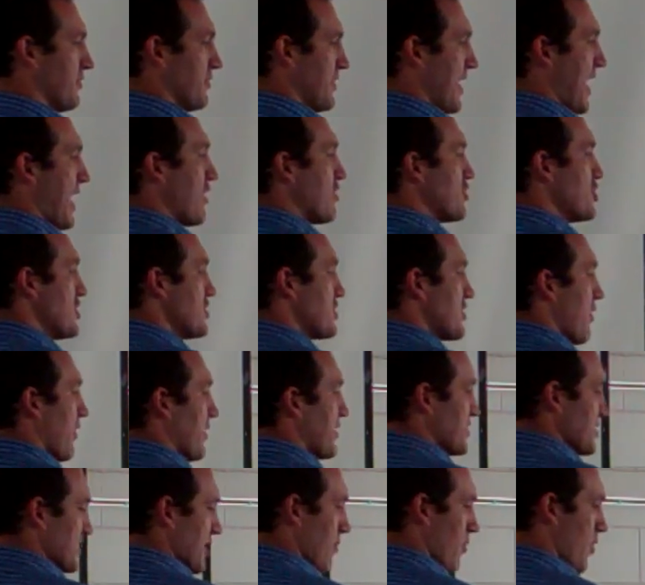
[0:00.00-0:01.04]
the energy is
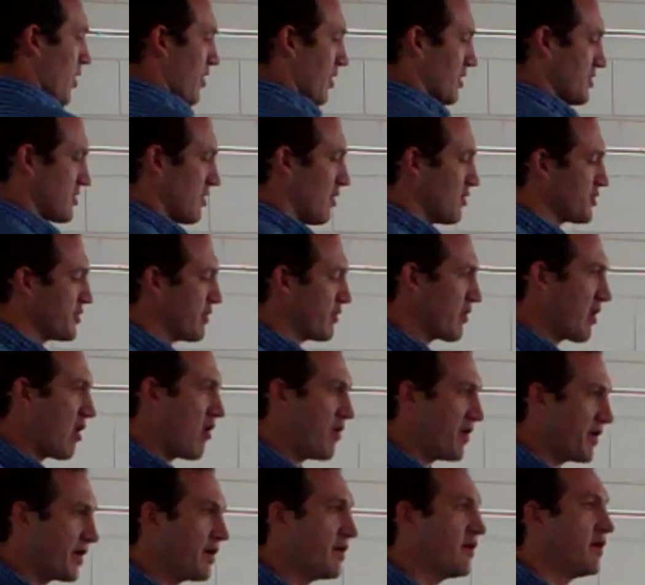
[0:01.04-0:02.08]
going somewhere. It's also
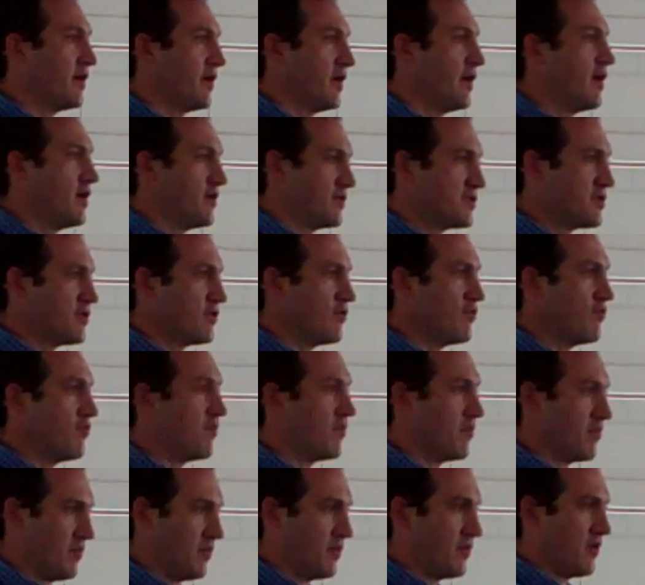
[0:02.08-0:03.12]
going to
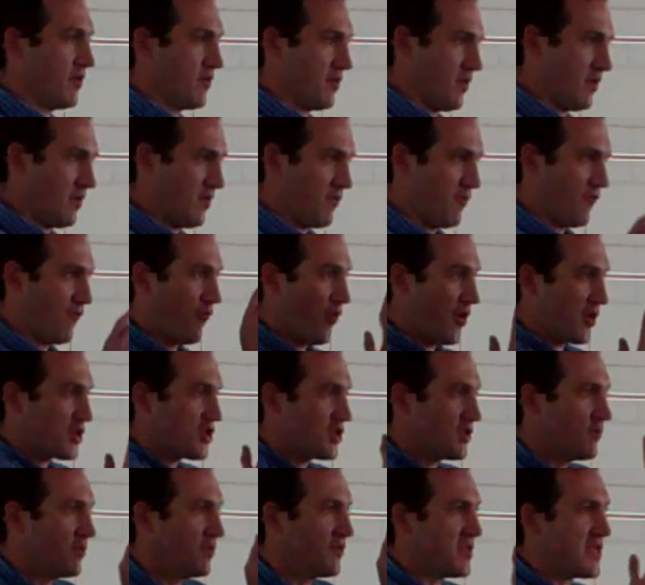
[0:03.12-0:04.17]

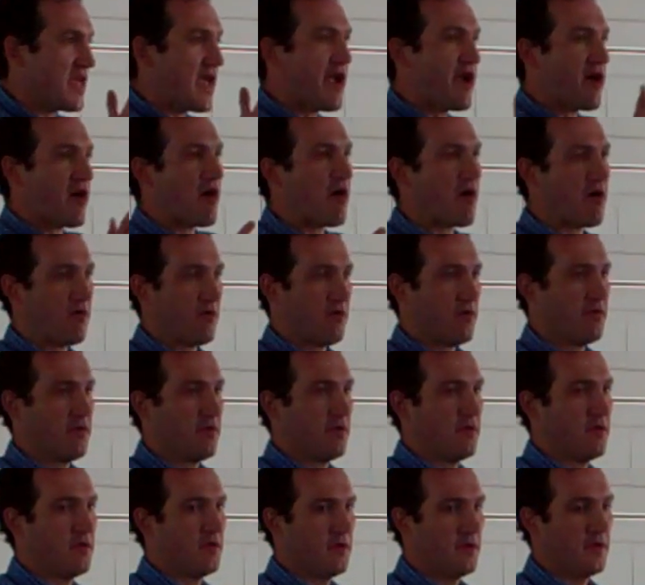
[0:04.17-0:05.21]
friction with the air.
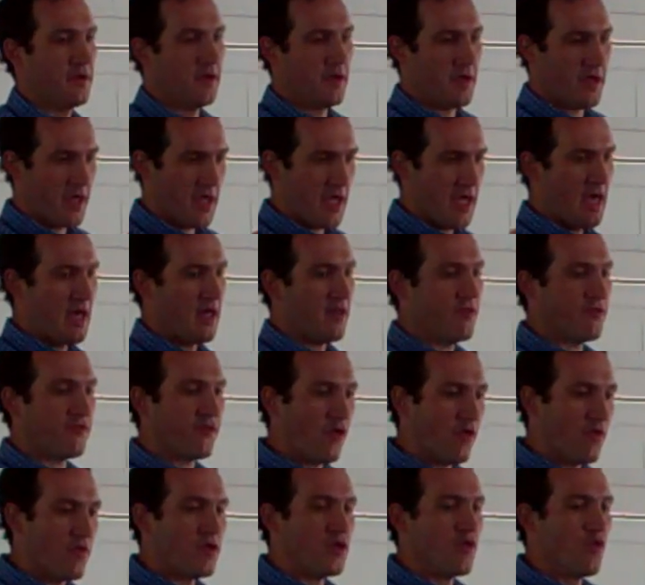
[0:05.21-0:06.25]
And so